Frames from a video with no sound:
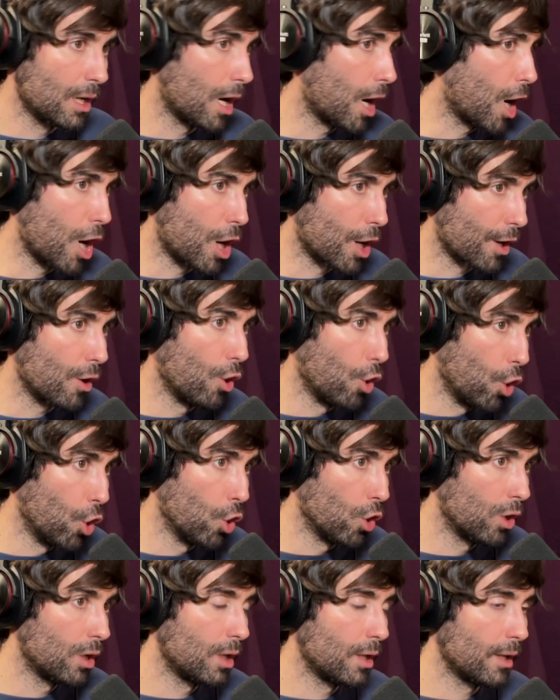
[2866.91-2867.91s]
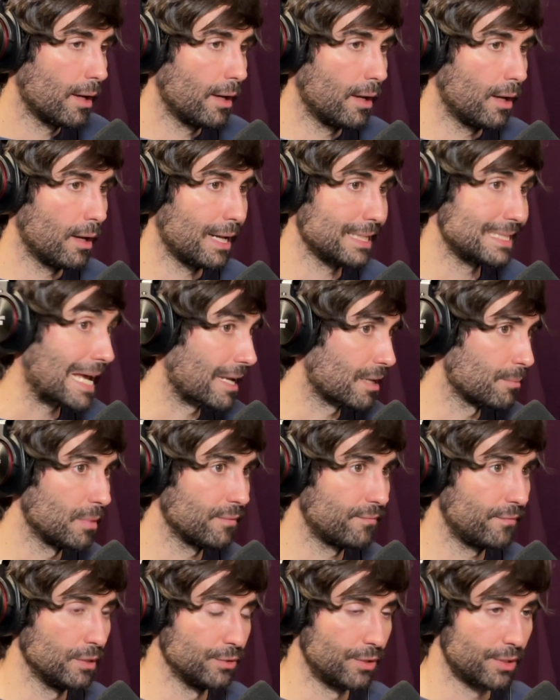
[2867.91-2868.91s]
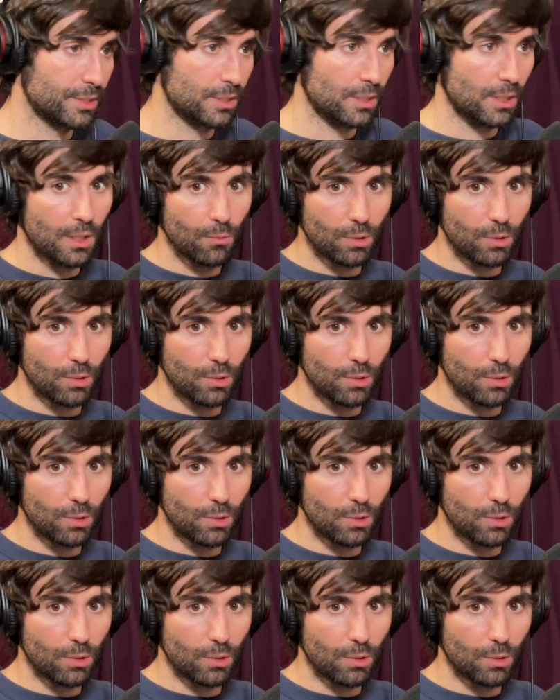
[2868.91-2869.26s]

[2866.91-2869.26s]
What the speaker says: are all attacking midfielders.